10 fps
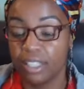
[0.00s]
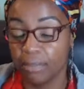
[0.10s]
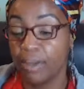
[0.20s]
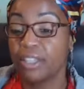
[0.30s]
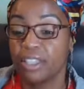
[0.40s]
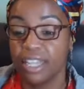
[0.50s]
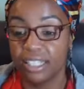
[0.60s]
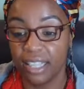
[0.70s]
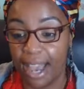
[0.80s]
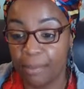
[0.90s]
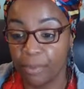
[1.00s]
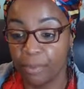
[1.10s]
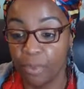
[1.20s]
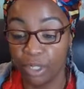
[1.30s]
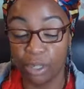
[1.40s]
Some other things that happen
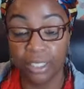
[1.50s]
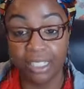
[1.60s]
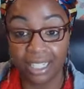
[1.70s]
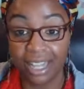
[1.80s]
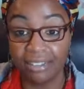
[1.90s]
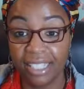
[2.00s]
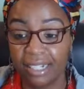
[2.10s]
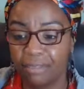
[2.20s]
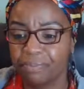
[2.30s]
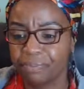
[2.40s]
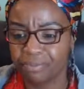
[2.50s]
with your holistic lifestyle